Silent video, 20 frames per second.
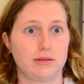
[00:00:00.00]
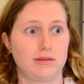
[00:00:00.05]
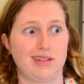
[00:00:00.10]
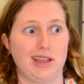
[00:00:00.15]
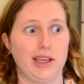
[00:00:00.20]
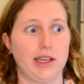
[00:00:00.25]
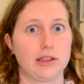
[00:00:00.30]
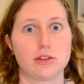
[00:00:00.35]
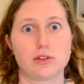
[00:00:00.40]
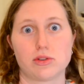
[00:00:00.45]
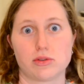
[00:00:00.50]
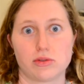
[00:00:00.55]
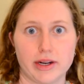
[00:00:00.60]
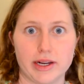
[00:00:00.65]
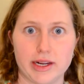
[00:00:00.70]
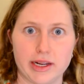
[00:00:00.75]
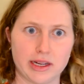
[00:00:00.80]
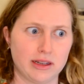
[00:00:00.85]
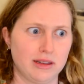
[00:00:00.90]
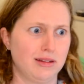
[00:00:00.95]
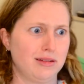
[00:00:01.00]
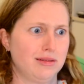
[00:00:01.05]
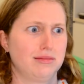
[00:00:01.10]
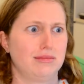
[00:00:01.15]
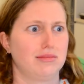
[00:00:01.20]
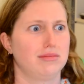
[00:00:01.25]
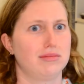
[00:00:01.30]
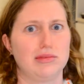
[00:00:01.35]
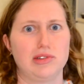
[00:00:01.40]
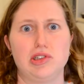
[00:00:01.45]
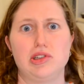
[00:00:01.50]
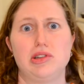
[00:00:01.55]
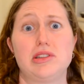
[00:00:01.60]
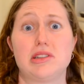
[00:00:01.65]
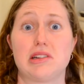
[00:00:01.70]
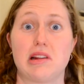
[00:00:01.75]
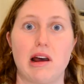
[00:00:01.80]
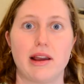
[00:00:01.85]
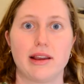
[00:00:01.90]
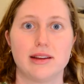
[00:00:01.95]
history,
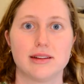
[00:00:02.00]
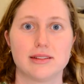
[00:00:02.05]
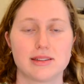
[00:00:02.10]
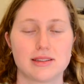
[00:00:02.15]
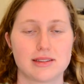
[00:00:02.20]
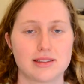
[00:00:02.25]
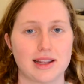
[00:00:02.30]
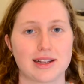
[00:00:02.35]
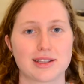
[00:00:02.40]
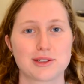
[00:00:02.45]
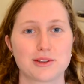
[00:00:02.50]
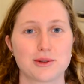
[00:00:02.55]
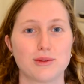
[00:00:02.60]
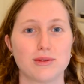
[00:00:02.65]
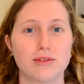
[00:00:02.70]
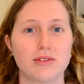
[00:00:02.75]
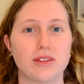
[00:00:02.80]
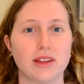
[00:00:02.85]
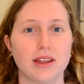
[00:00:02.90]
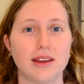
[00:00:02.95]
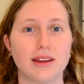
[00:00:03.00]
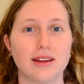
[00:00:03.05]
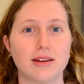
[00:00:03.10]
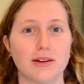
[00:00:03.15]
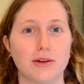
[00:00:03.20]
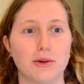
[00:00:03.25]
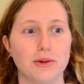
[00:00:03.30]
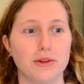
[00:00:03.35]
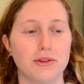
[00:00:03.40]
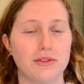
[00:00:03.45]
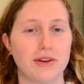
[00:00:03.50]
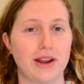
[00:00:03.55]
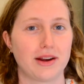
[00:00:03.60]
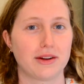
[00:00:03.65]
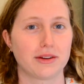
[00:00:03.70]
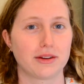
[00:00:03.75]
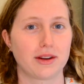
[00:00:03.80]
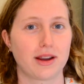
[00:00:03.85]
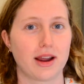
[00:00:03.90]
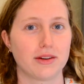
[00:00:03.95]
science, that sort of thing, all of
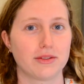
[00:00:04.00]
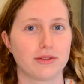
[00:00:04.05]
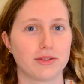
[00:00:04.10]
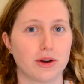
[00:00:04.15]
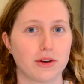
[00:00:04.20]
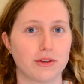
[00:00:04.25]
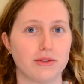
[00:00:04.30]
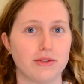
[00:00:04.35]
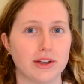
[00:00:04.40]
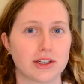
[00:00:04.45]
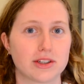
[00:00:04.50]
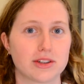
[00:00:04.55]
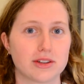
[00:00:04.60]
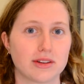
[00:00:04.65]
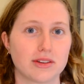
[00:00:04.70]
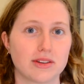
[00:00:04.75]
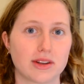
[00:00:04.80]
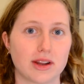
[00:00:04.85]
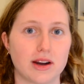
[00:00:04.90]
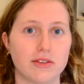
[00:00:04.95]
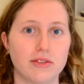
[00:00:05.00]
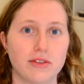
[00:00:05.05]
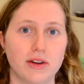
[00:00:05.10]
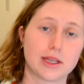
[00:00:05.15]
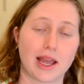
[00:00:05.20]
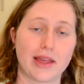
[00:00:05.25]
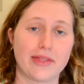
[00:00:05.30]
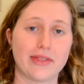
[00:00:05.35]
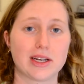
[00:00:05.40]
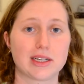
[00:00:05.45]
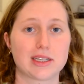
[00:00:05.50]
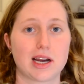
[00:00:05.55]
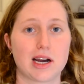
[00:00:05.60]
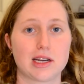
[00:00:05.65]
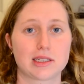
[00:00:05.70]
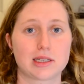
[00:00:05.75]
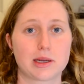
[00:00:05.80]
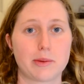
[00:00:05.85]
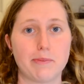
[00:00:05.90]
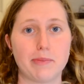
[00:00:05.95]
our kind of non-fiction stuff. And then
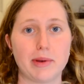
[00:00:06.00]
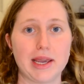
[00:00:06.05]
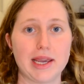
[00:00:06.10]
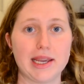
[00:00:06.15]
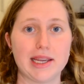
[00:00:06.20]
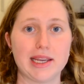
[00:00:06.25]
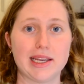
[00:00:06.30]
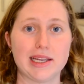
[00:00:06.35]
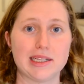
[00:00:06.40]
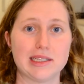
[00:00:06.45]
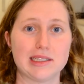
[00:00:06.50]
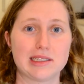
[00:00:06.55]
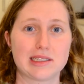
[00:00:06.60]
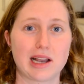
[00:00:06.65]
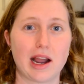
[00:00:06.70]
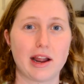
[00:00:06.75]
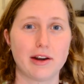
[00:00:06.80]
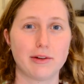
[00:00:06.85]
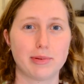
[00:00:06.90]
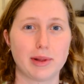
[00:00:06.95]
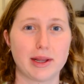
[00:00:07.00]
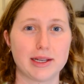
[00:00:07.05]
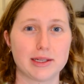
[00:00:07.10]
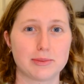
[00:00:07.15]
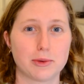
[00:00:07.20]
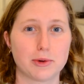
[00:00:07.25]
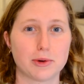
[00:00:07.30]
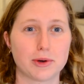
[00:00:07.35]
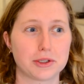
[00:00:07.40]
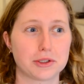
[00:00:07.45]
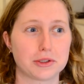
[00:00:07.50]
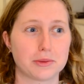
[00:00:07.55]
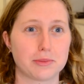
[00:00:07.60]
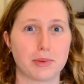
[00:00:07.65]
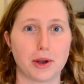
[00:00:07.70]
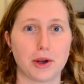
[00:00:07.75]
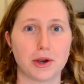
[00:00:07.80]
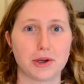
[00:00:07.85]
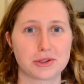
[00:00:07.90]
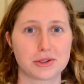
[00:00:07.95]
task B is kind of plays more into
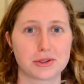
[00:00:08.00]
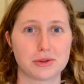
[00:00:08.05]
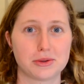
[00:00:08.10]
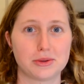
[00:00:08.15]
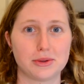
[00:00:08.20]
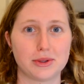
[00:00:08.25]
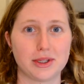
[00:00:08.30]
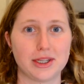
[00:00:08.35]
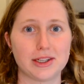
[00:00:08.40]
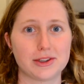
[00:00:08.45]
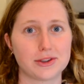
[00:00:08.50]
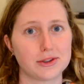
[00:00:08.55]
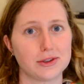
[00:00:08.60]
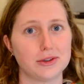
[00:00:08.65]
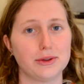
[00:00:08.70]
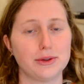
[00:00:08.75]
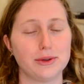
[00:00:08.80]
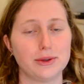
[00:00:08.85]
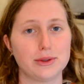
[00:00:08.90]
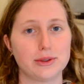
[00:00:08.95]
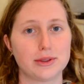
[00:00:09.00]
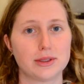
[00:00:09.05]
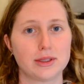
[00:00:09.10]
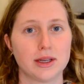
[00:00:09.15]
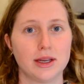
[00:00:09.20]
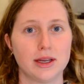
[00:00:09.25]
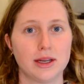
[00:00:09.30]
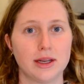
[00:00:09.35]
personal issues,